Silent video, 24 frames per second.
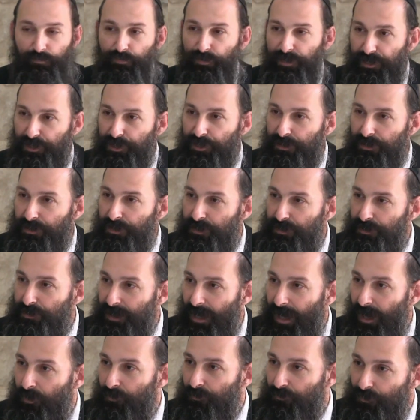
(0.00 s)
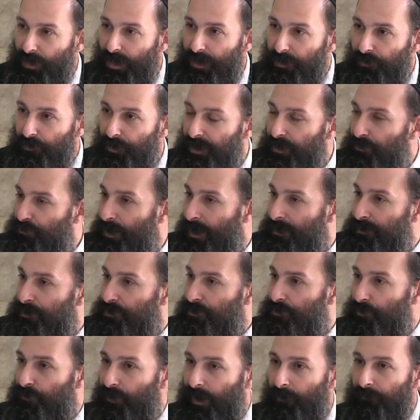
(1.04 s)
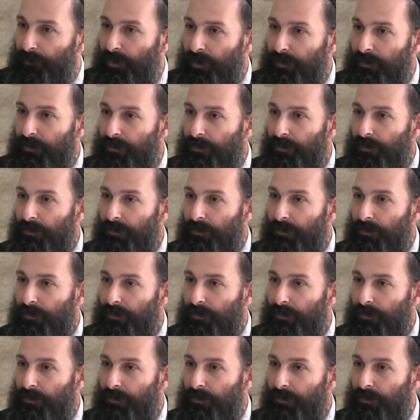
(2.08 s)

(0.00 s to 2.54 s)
reaches his town. Right away, he runs to the rabbi.